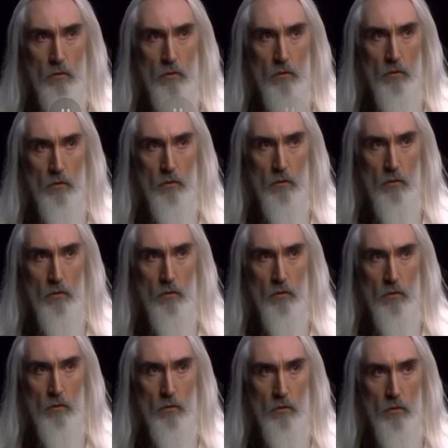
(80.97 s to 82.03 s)

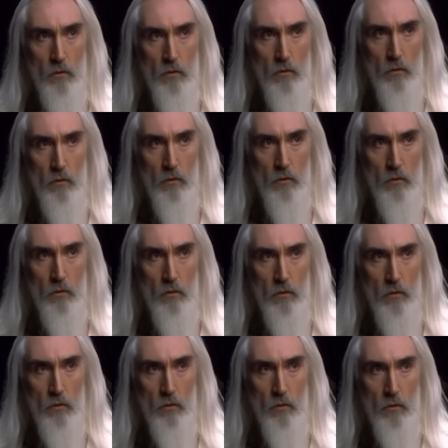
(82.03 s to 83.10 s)

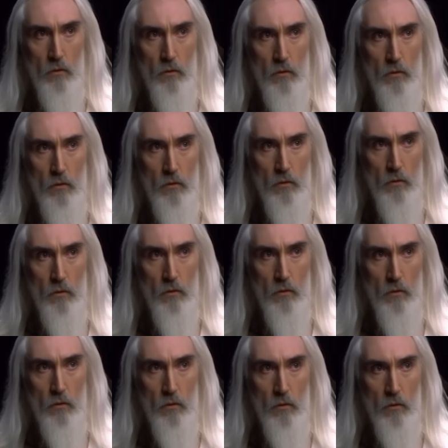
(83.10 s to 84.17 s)

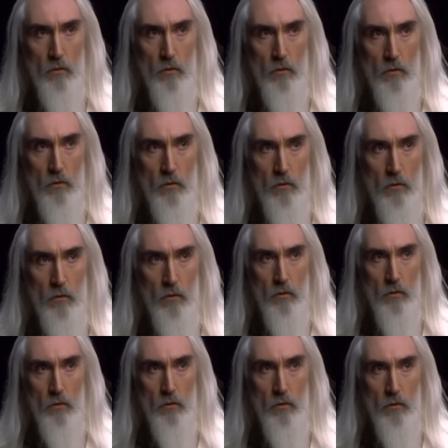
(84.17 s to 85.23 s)

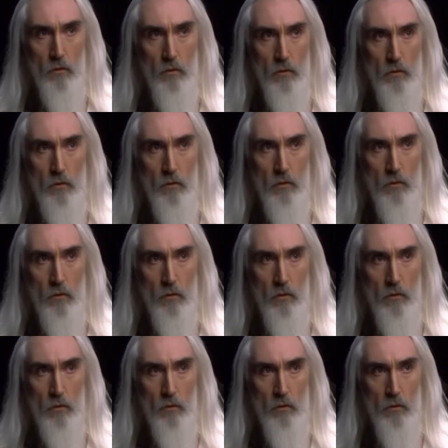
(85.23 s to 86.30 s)

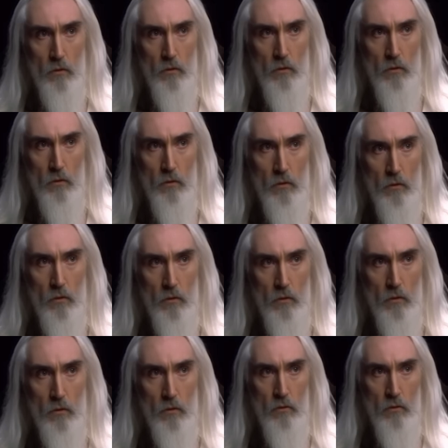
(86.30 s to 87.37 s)

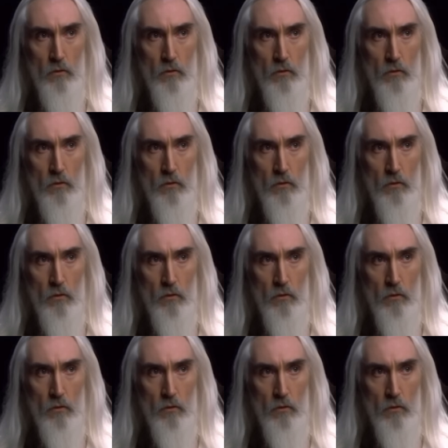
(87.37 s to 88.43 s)

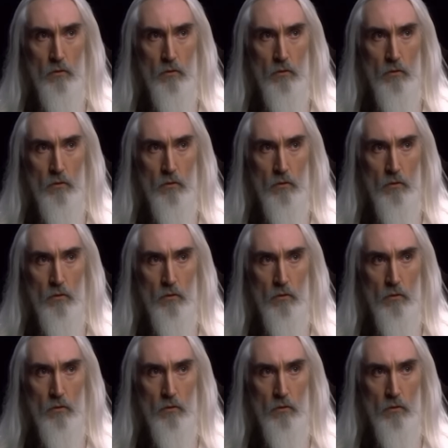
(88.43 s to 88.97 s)
(silent)